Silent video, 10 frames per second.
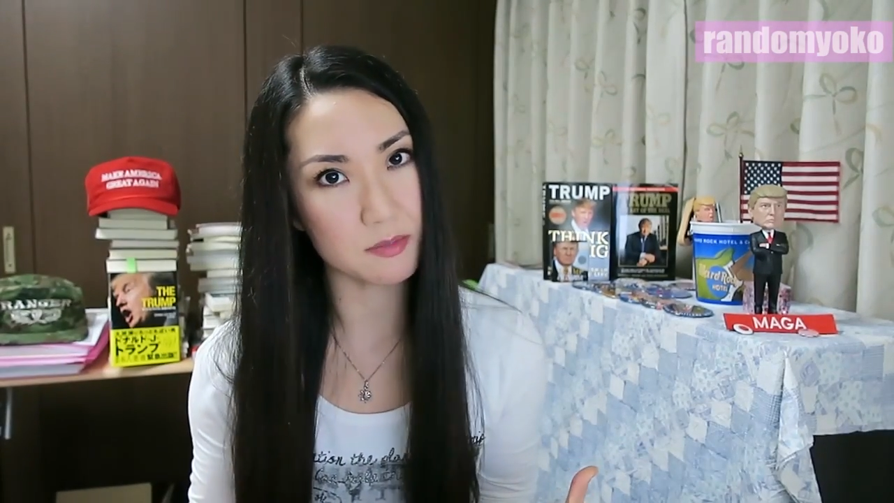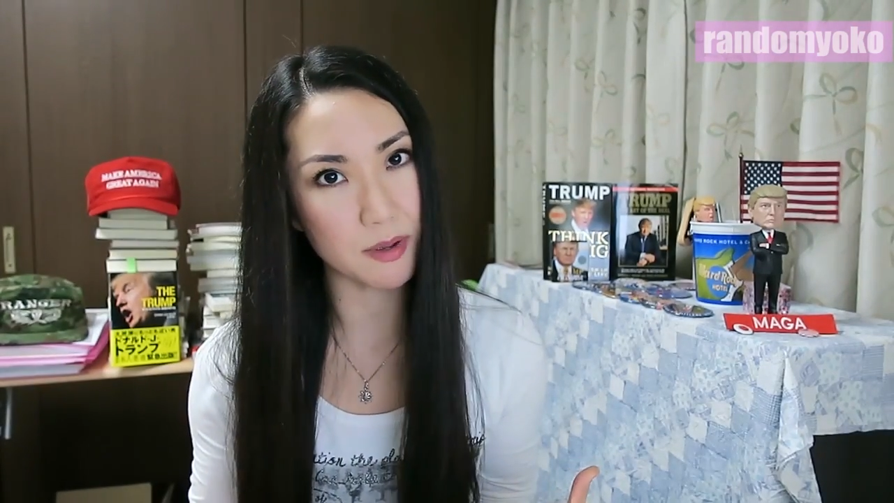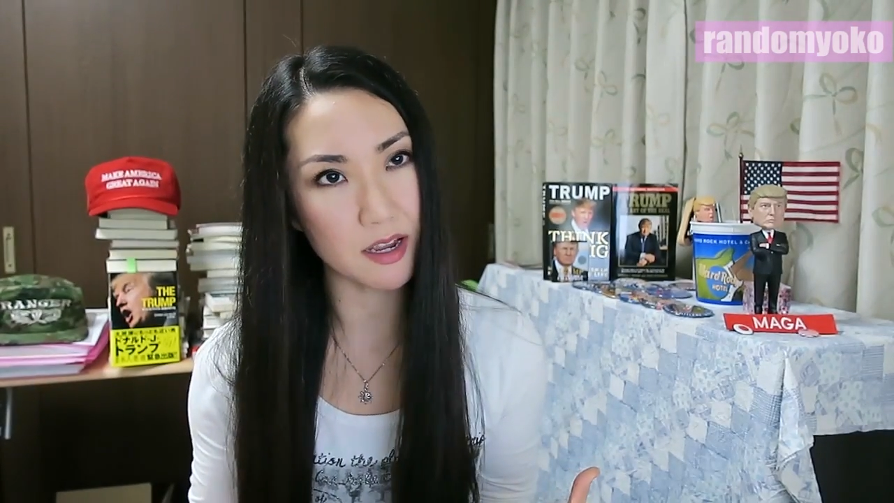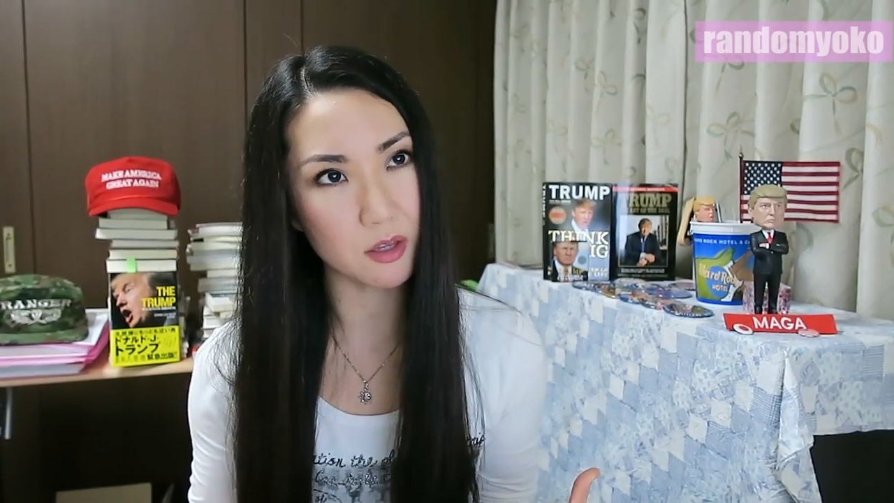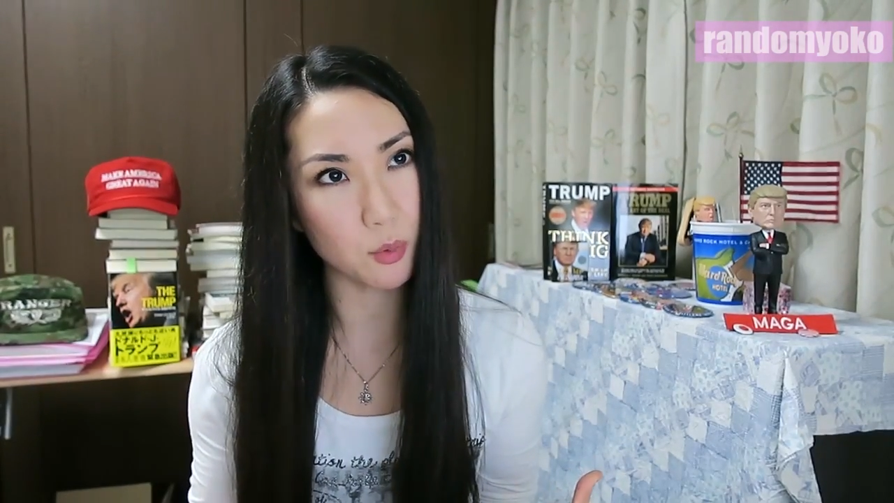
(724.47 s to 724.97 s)

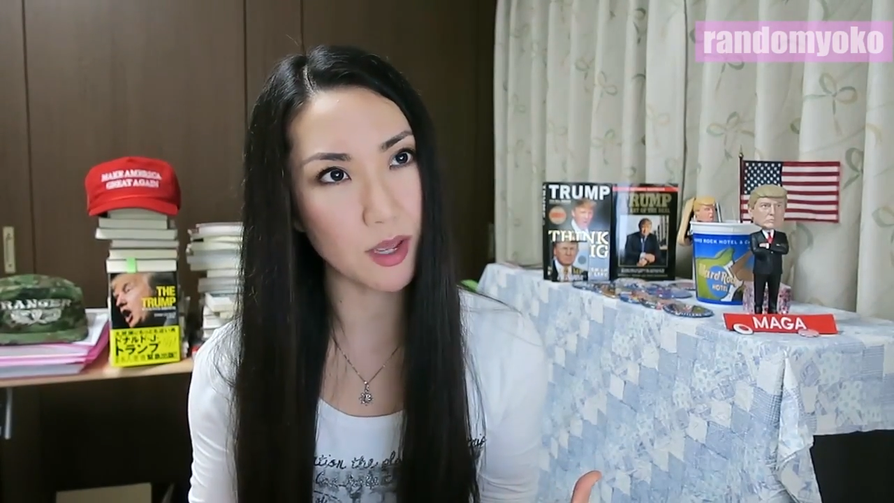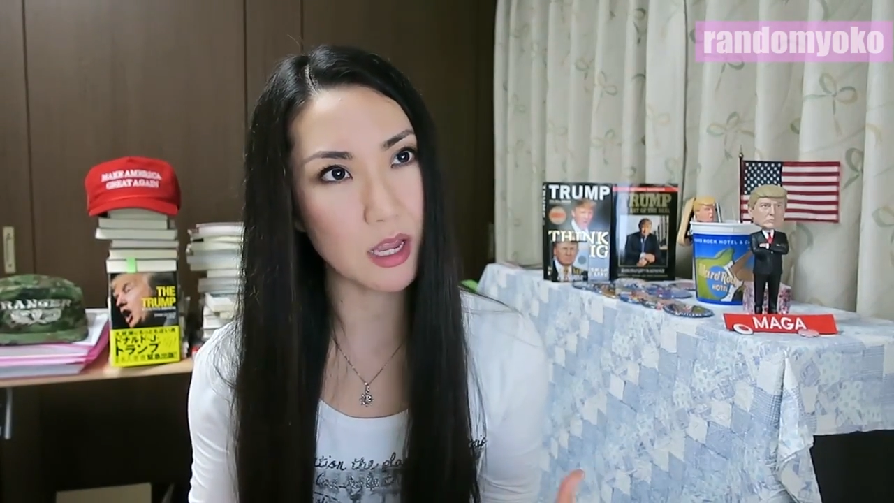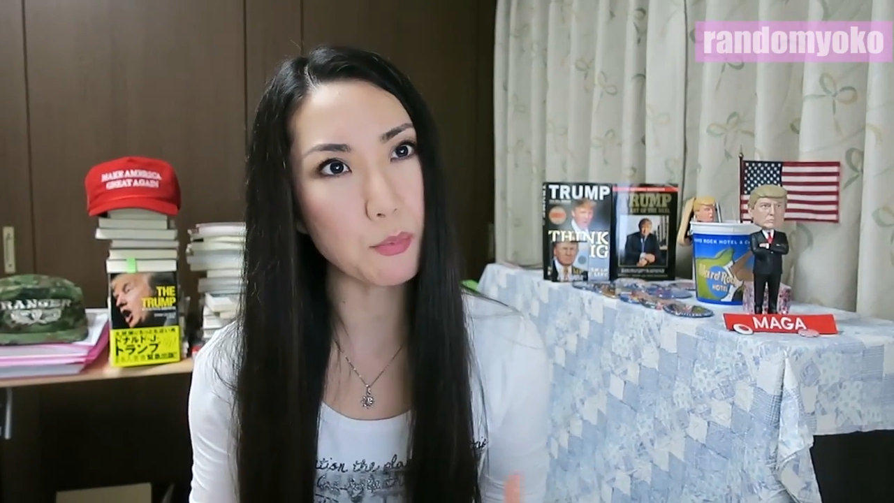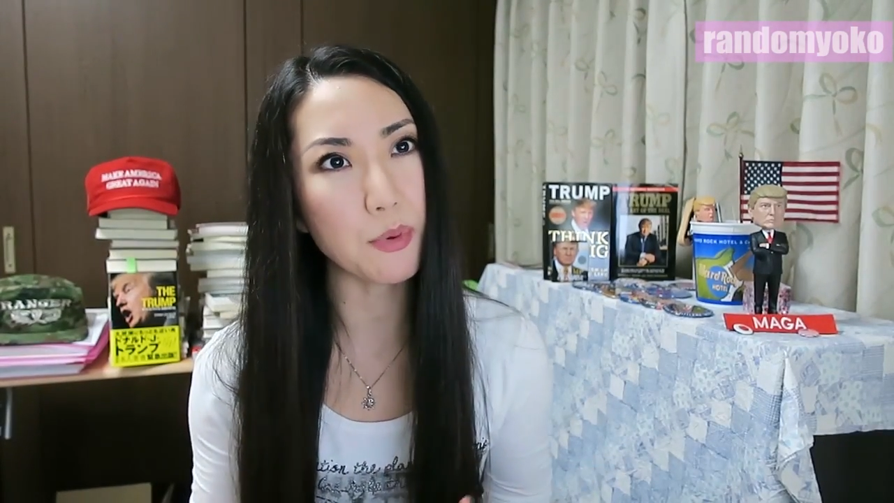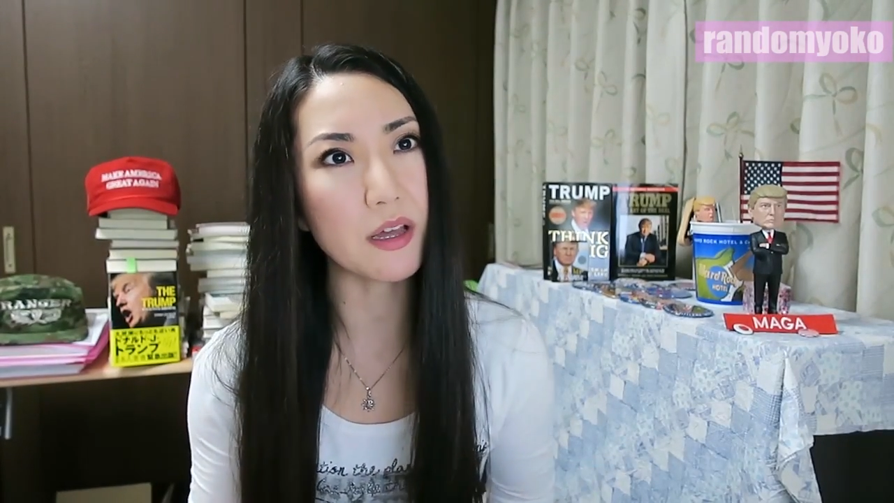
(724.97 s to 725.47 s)
by the
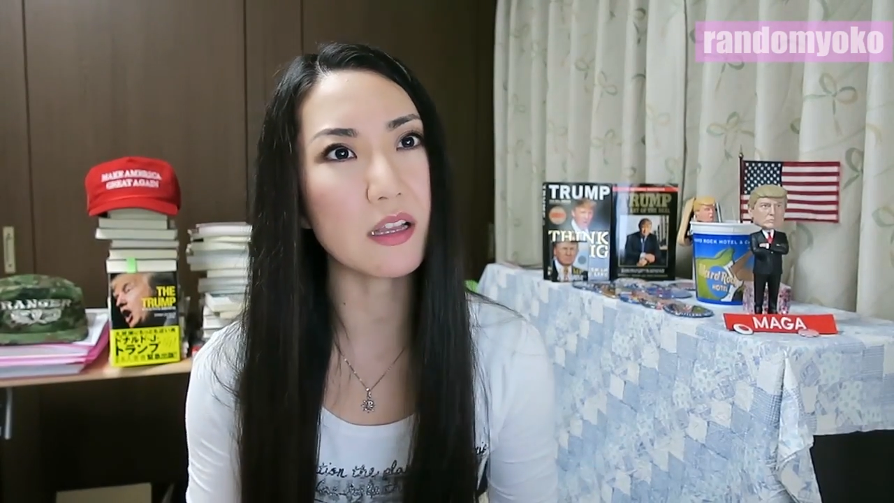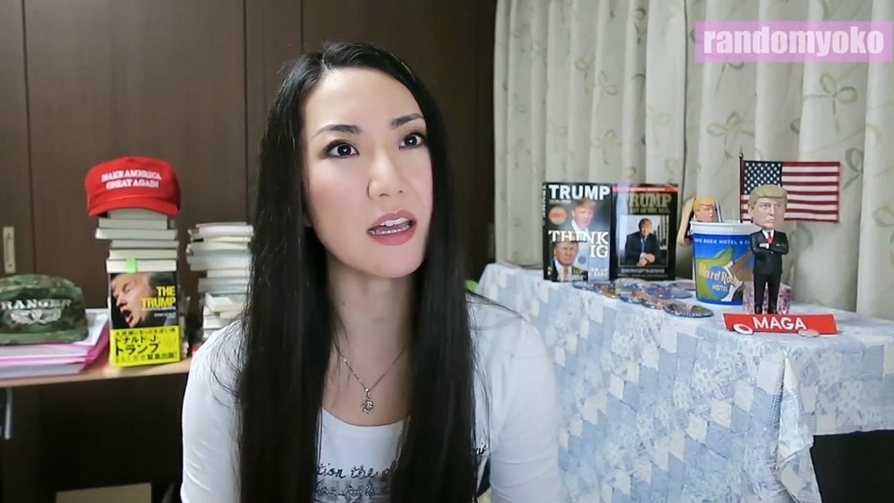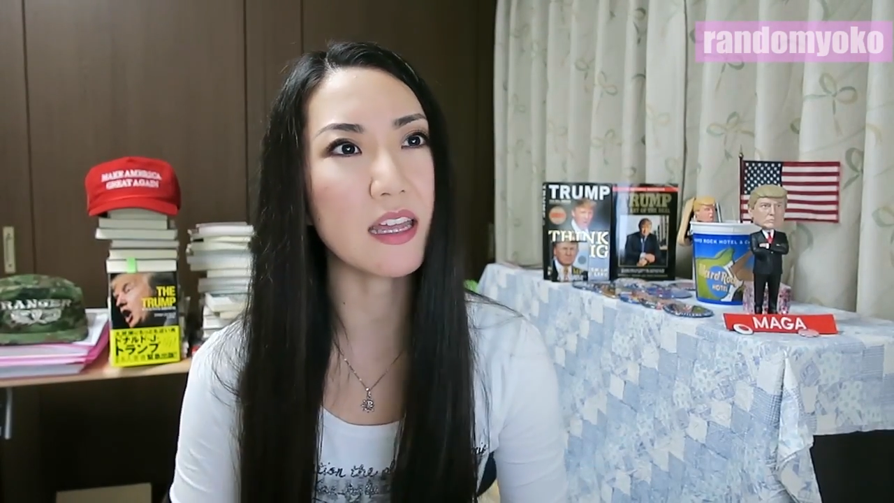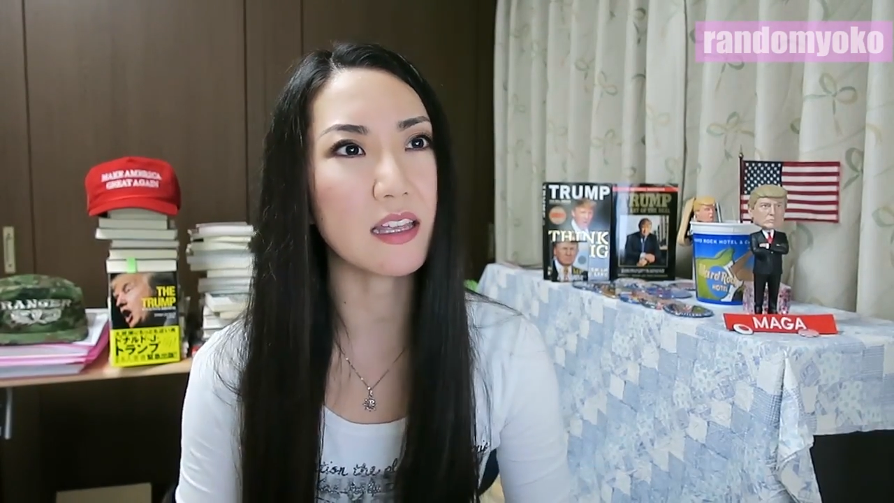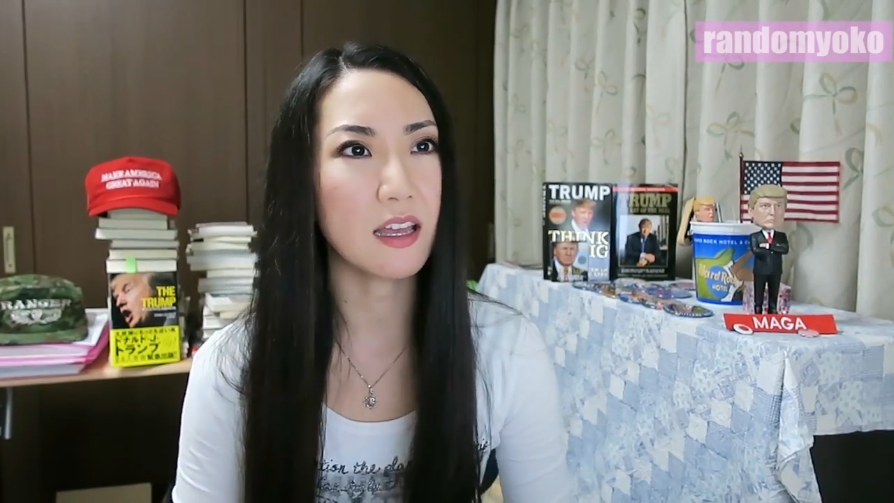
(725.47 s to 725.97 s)
way, but
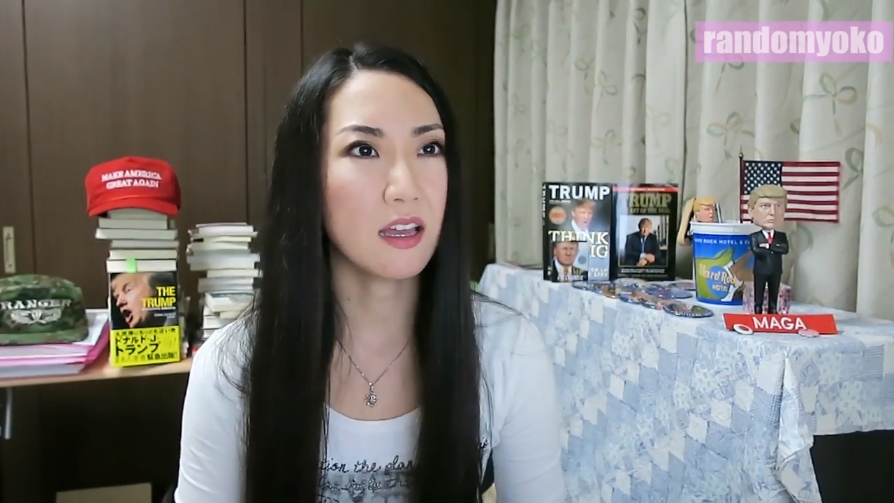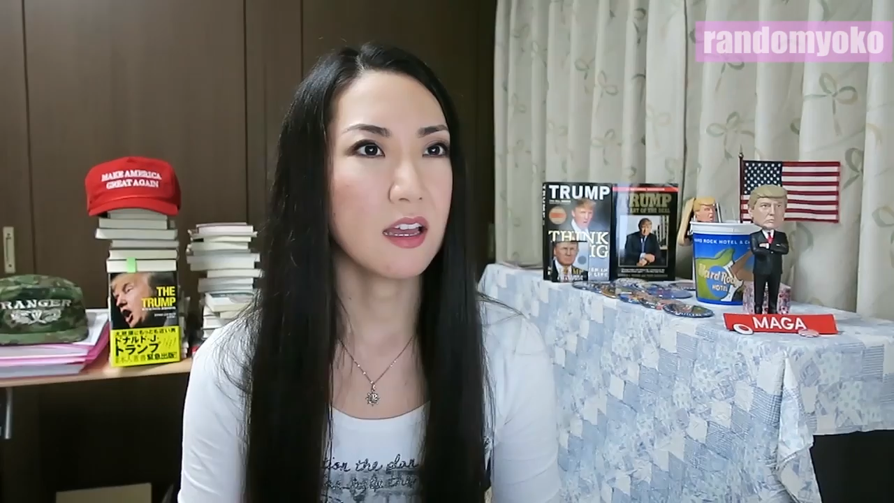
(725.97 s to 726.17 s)
like,